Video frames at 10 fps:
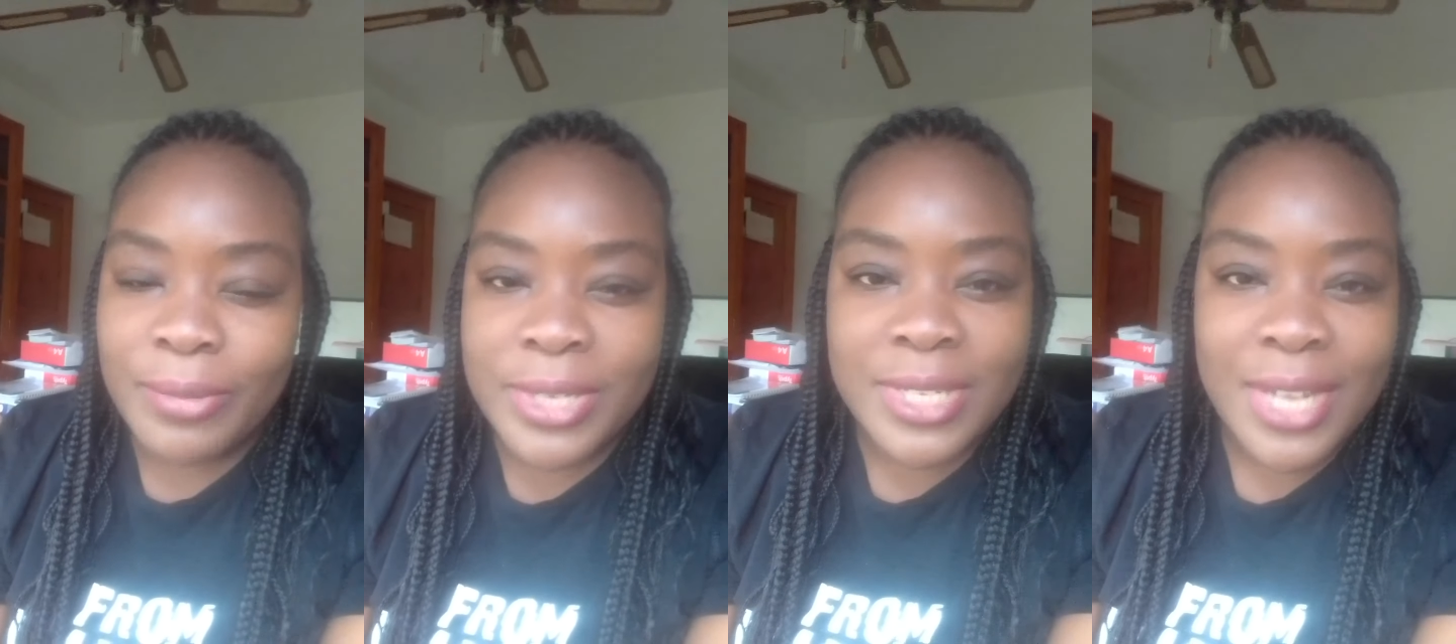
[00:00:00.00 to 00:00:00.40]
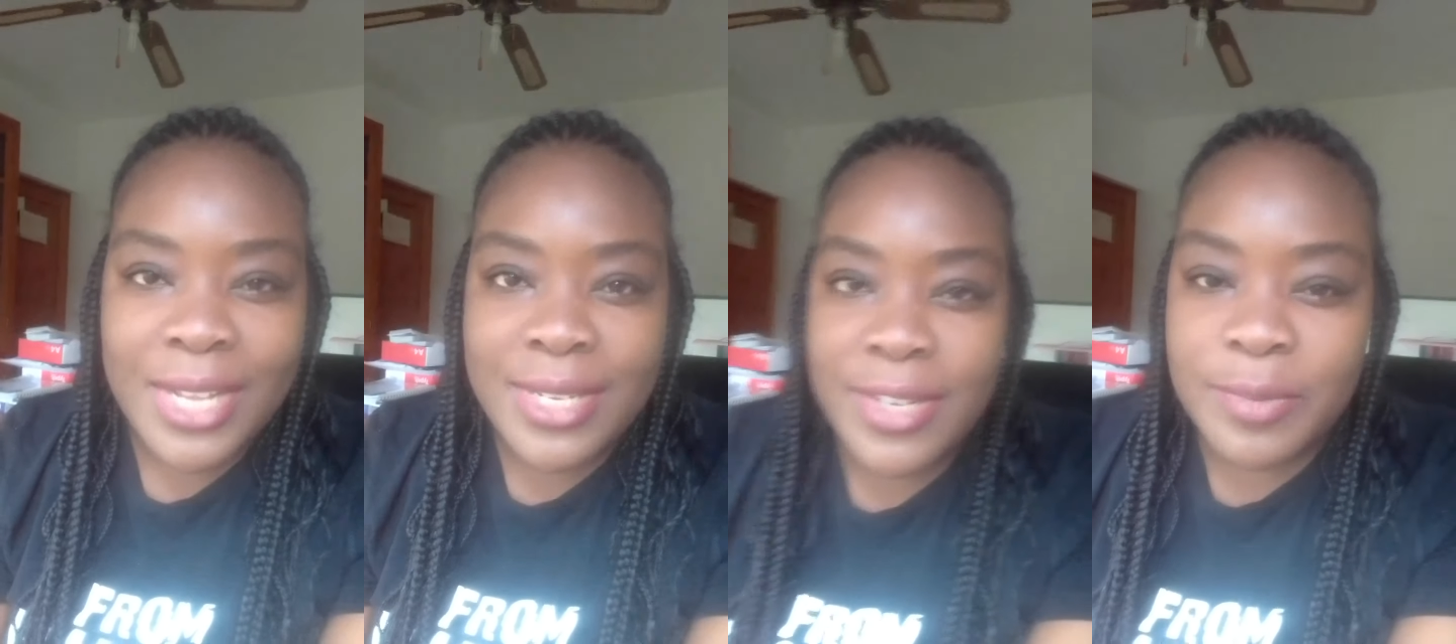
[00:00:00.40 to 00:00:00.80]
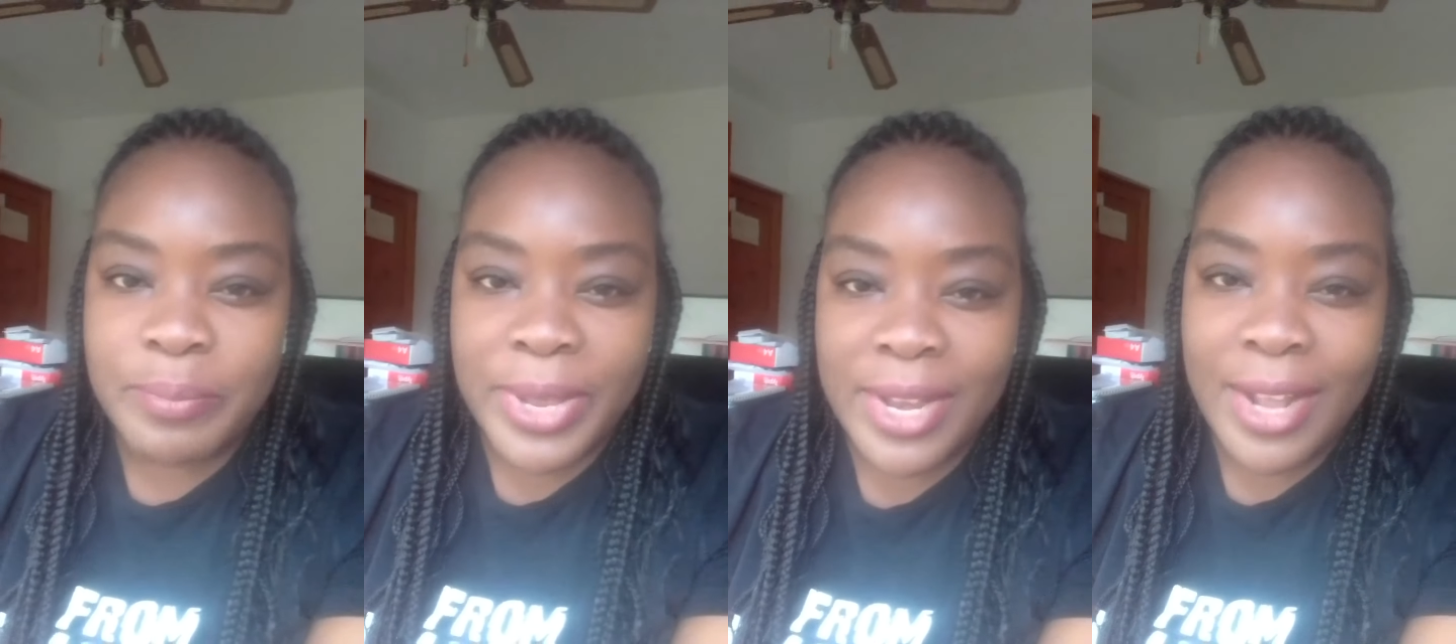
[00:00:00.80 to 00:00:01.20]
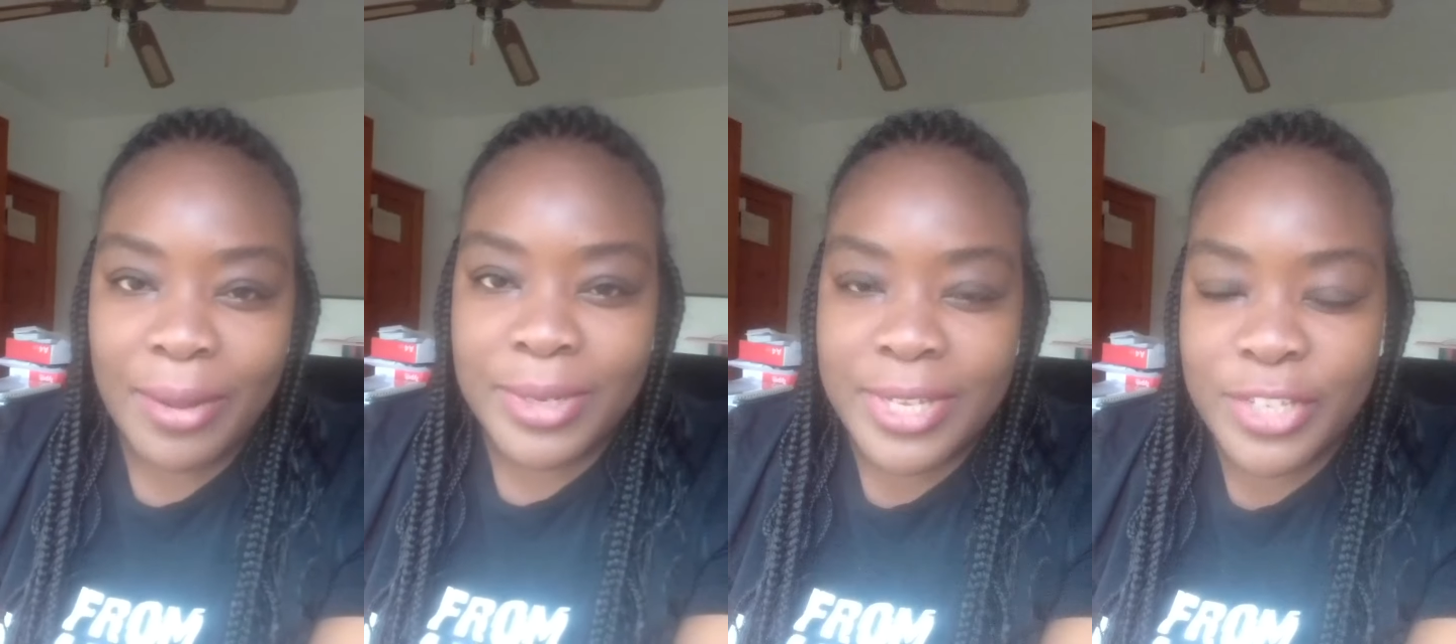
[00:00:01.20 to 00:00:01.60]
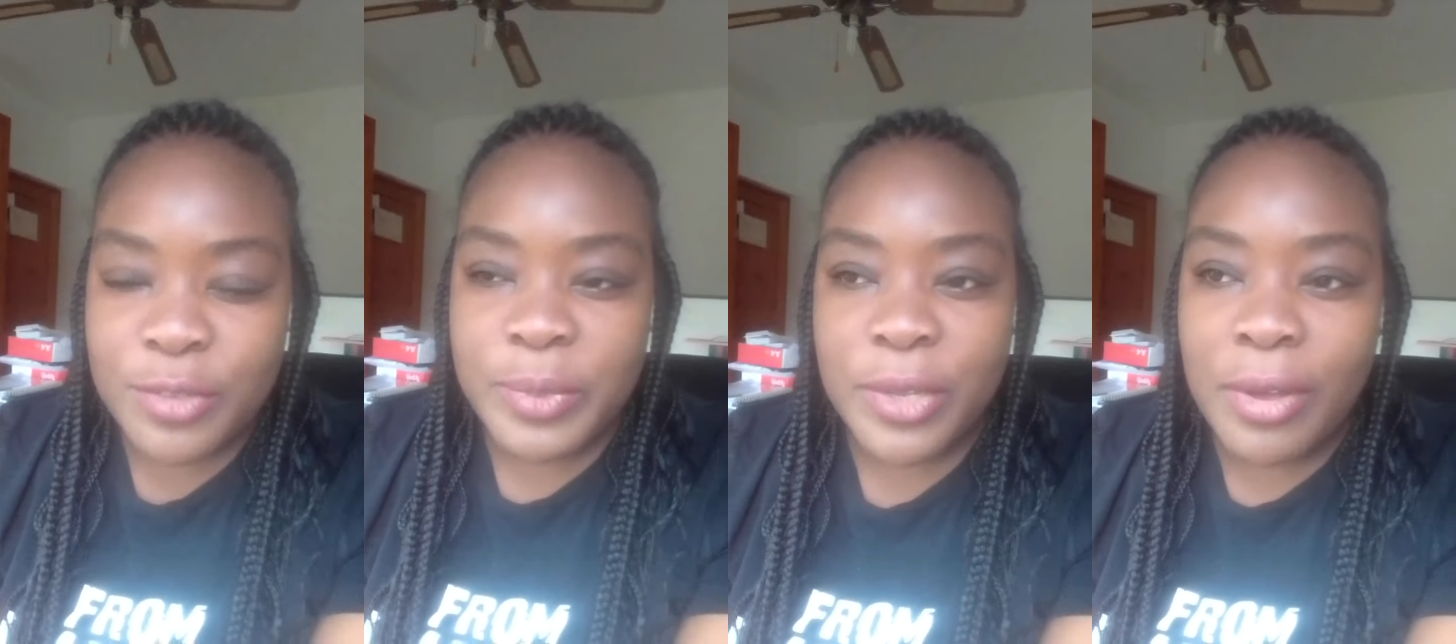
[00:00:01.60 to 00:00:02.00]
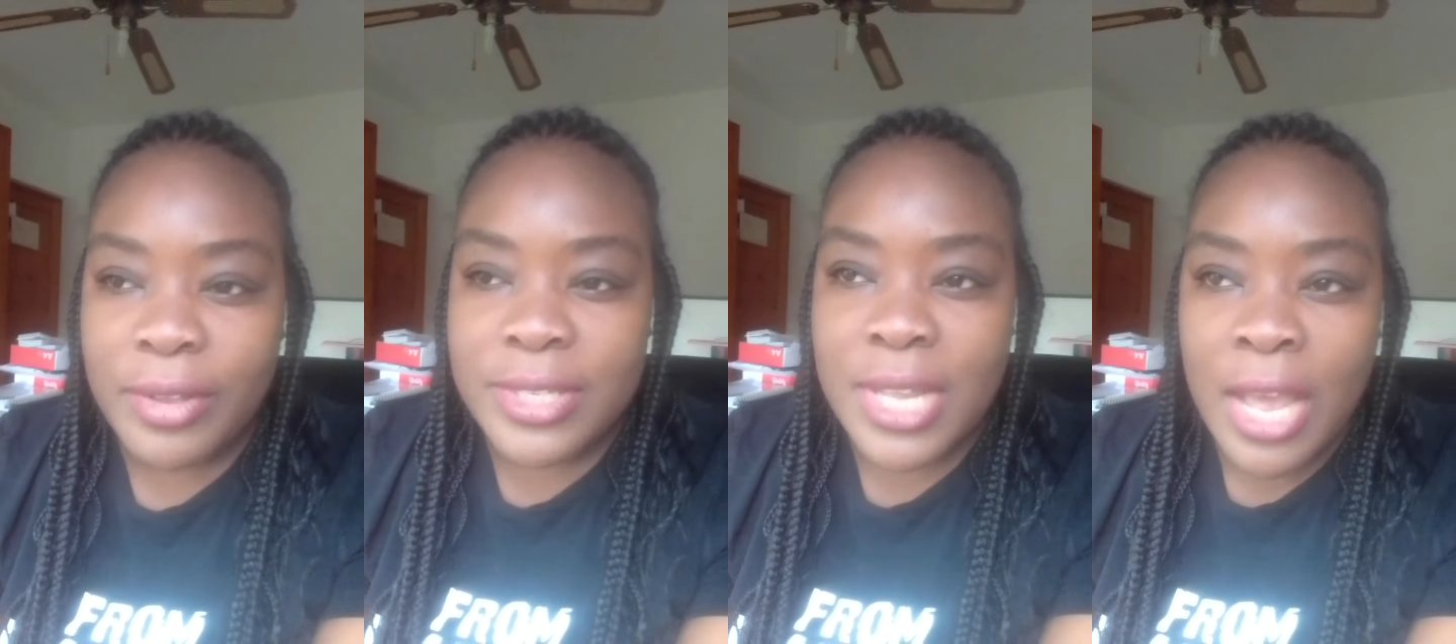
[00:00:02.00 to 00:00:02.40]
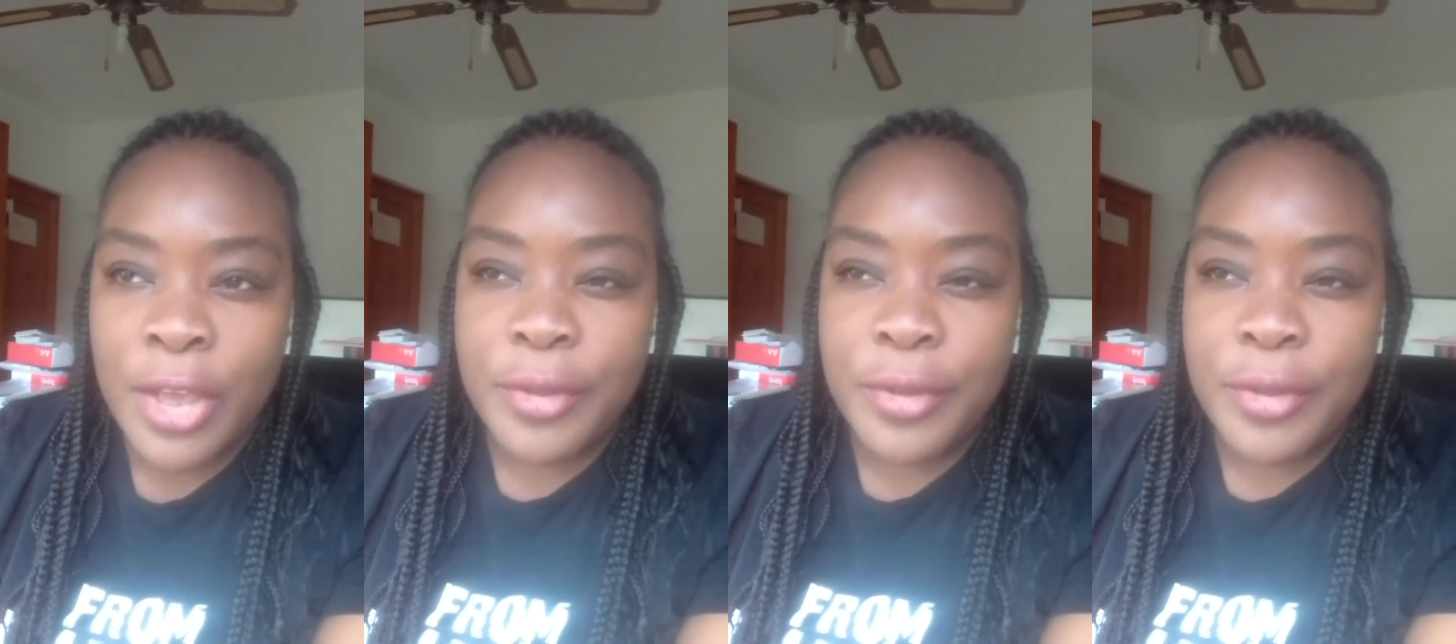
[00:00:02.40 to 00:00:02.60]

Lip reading: The reason I did burnout is because,